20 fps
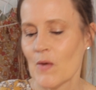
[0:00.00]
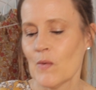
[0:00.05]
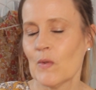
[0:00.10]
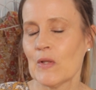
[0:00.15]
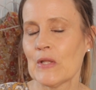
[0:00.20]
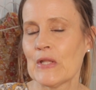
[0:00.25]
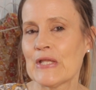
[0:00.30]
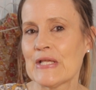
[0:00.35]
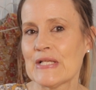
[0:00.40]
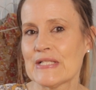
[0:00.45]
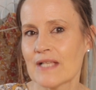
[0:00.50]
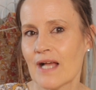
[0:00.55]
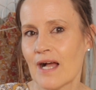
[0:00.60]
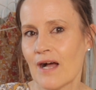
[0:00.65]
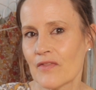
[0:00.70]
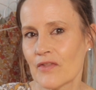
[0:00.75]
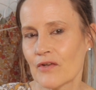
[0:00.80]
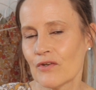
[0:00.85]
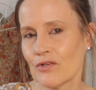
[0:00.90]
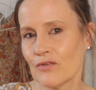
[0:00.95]
Well, these
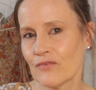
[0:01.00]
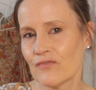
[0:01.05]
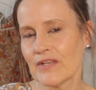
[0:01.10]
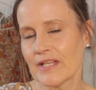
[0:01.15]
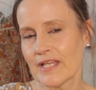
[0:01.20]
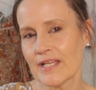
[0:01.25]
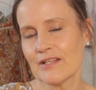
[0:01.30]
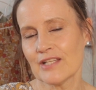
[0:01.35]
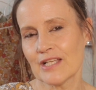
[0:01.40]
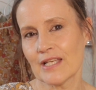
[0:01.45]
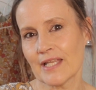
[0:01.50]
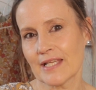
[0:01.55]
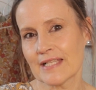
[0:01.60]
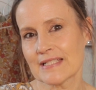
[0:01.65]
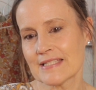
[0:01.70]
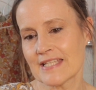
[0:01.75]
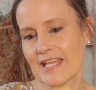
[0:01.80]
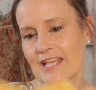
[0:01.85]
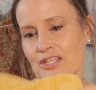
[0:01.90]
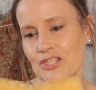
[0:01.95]
are, they're lovely, like I
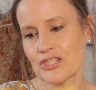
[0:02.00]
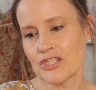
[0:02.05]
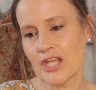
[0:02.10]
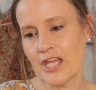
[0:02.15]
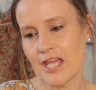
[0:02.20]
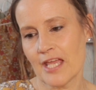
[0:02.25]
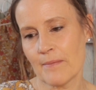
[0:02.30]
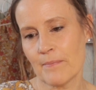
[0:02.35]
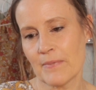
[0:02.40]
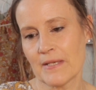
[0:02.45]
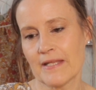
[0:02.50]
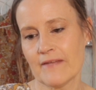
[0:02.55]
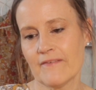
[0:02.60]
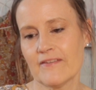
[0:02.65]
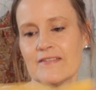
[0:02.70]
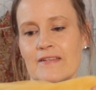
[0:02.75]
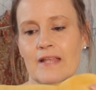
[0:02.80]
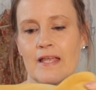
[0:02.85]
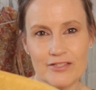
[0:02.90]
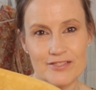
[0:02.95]
say, shape
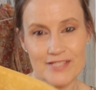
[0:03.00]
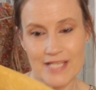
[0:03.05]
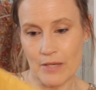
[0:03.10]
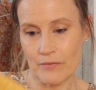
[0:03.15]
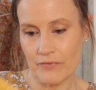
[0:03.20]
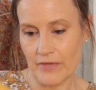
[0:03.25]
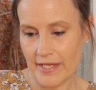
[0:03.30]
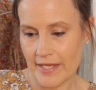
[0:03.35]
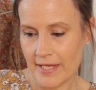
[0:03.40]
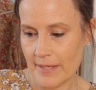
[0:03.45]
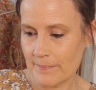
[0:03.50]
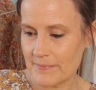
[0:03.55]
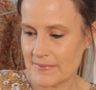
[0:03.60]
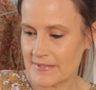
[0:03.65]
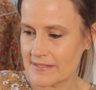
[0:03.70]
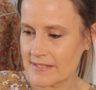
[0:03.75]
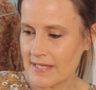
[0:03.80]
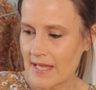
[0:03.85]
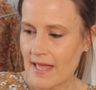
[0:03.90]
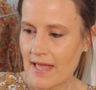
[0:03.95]
leaves down the
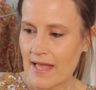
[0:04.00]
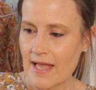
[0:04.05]
hips,